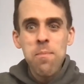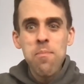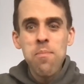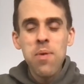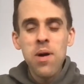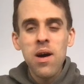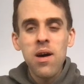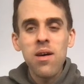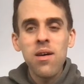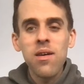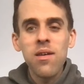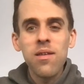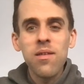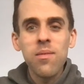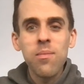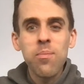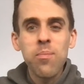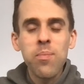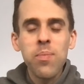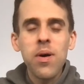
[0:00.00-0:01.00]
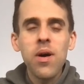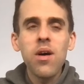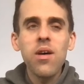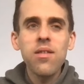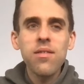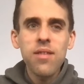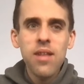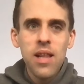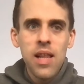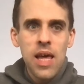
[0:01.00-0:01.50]
But
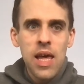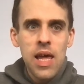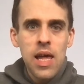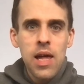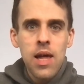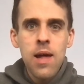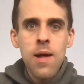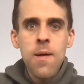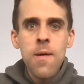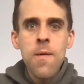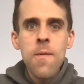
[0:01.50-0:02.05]
personally,